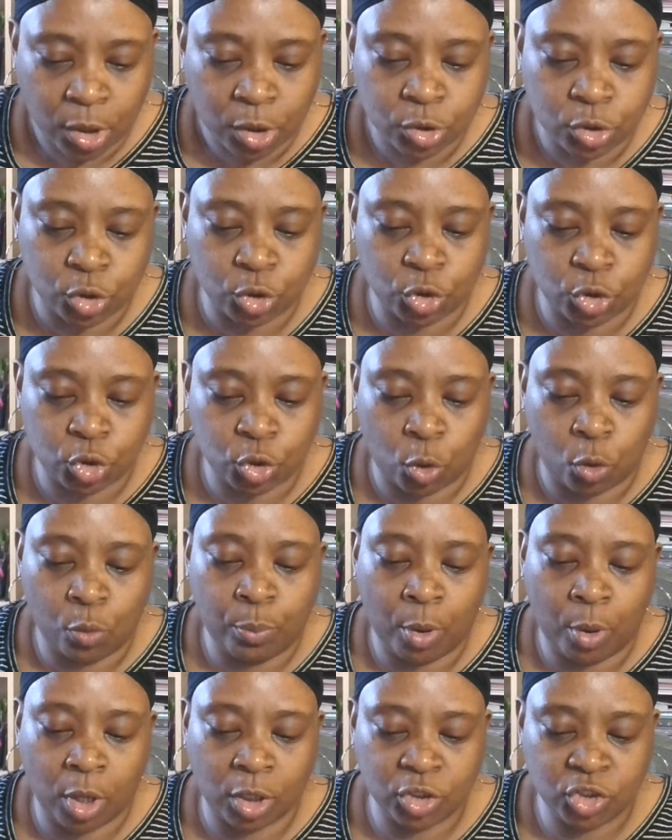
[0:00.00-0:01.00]
To show
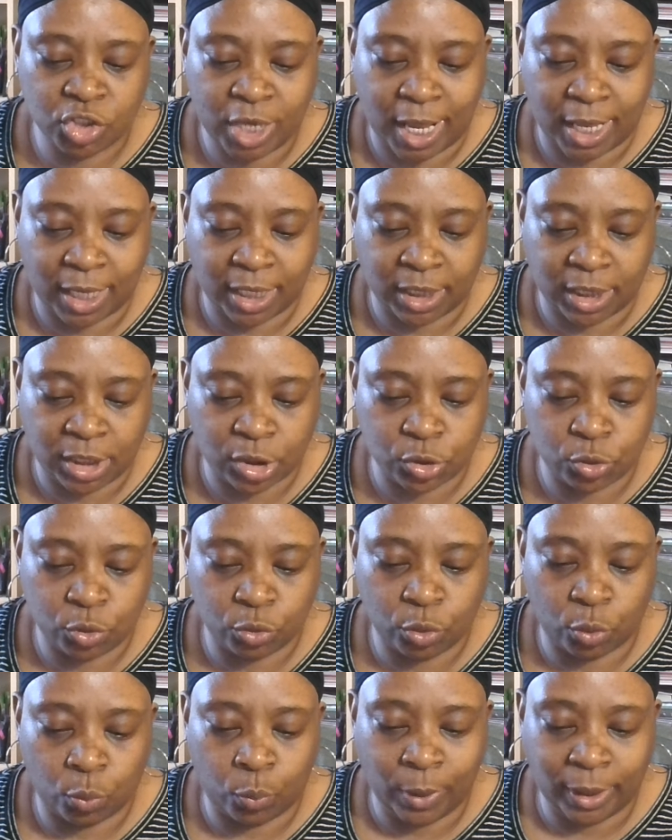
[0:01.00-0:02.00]
partiality to
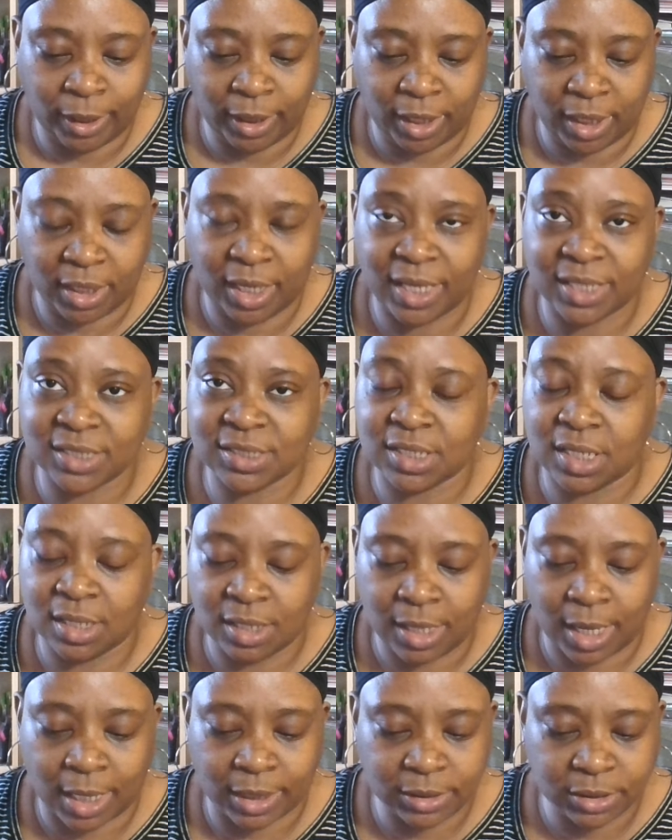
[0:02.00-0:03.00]
the wicked is
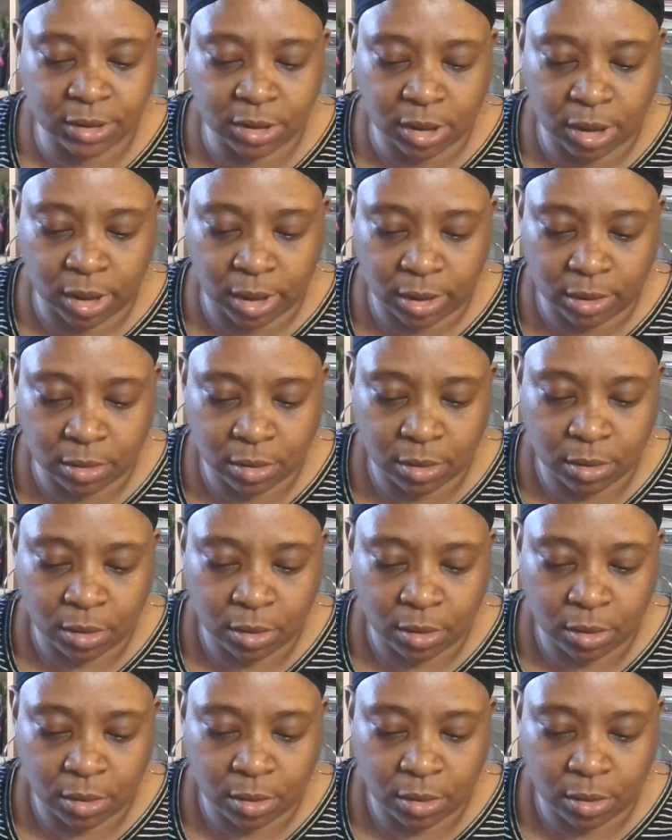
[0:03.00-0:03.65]
not good,